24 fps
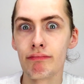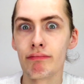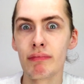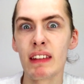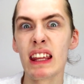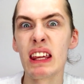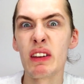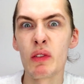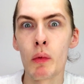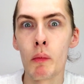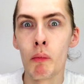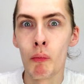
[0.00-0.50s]

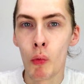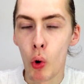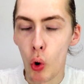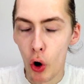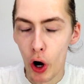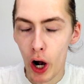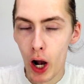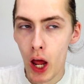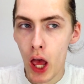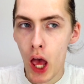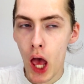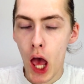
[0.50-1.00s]
even
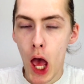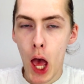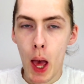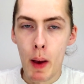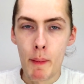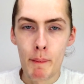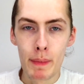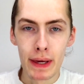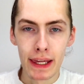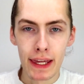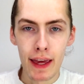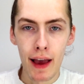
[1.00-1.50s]
more,
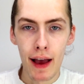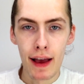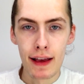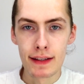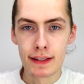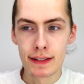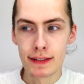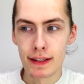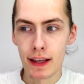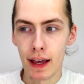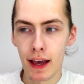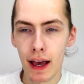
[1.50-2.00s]

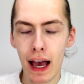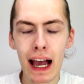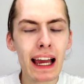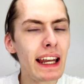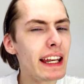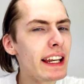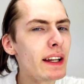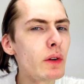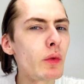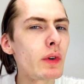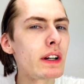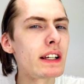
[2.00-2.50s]
because I
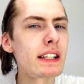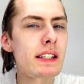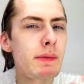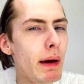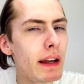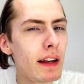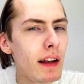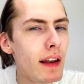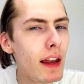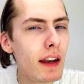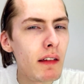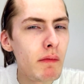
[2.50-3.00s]
didn't want to
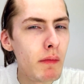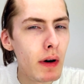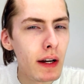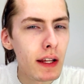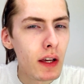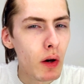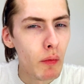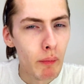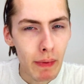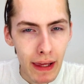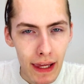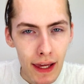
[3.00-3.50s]
spend a lot of money
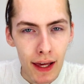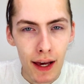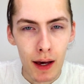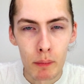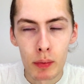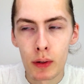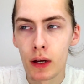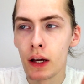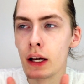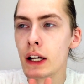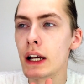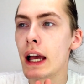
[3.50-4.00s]
on makeup,
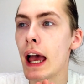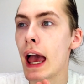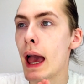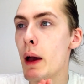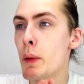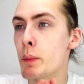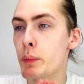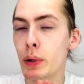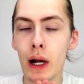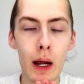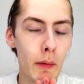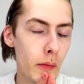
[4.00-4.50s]

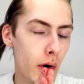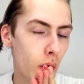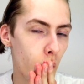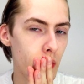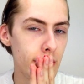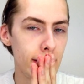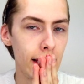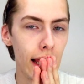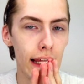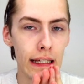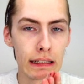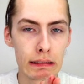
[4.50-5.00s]
and PRIMARK
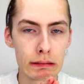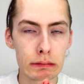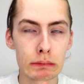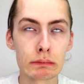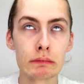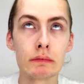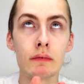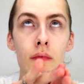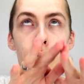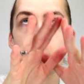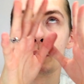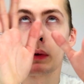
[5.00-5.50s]
was like,
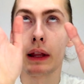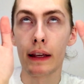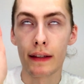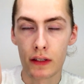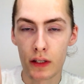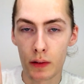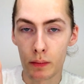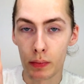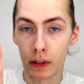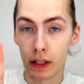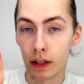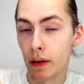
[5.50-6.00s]
place
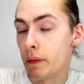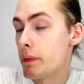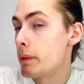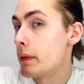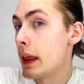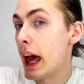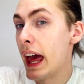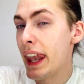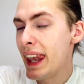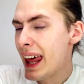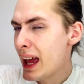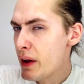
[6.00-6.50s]
to be.
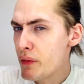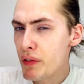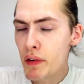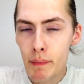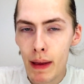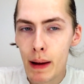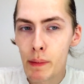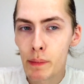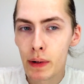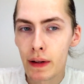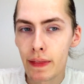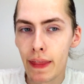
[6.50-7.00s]
And I
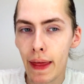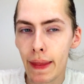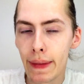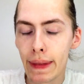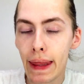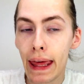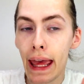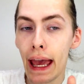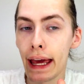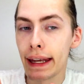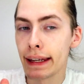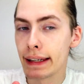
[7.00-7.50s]
remember that
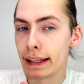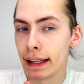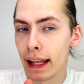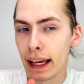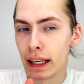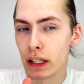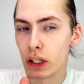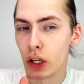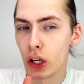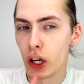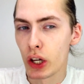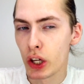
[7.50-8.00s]
they had
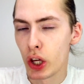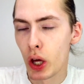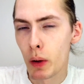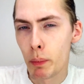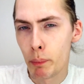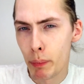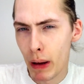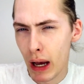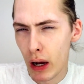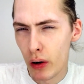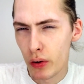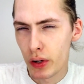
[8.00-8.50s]
like good
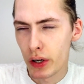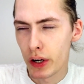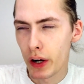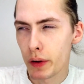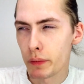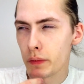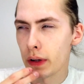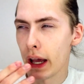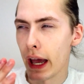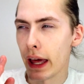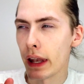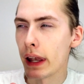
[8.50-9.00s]
powder
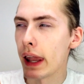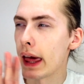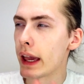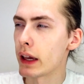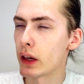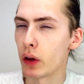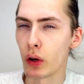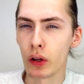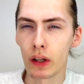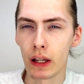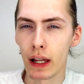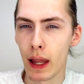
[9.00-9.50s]
and like
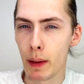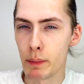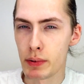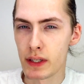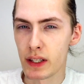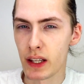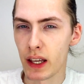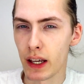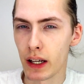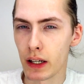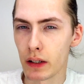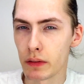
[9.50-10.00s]
good
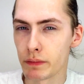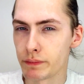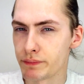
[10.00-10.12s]
lipstick,